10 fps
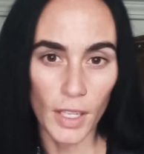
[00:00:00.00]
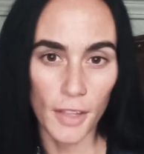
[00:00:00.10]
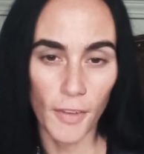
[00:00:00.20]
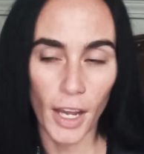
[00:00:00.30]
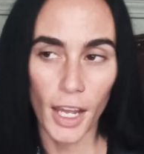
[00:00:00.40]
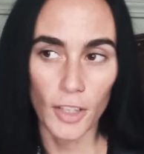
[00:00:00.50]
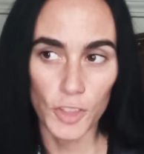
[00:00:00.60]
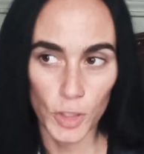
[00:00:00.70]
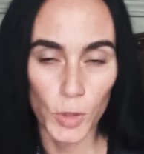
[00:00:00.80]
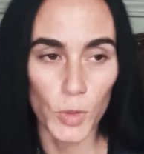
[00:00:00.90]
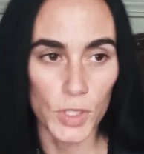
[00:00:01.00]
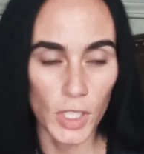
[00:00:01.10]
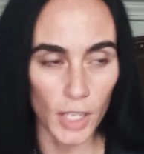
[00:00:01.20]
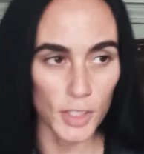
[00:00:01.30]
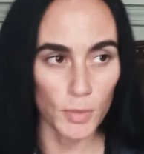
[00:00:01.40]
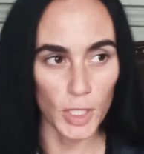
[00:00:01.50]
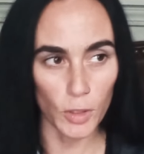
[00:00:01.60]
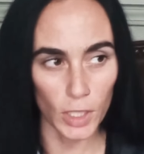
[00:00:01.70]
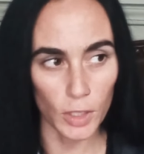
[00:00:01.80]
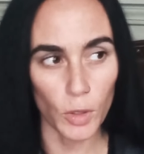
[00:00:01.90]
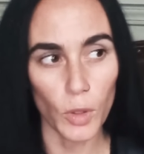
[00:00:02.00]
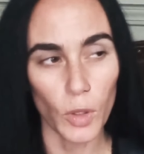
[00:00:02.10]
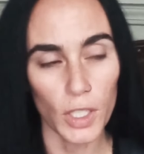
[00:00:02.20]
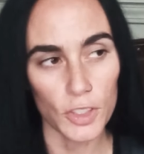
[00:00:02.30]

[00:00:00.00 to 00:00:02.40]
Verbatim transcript: if I choose not to be critical